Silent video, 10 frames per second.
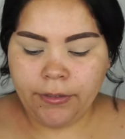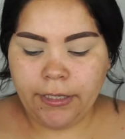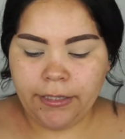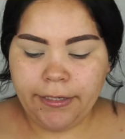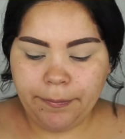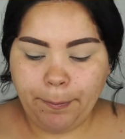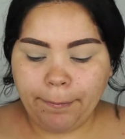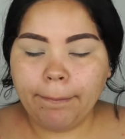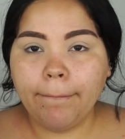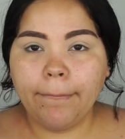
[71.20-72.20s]
lately.
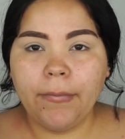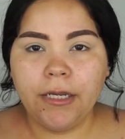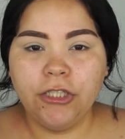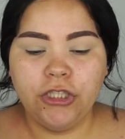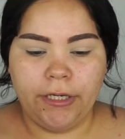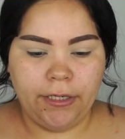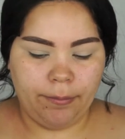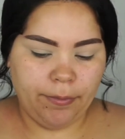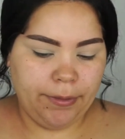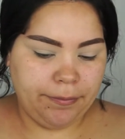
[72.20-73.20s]
Shake it
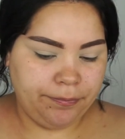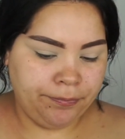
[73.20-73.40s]
up a bit.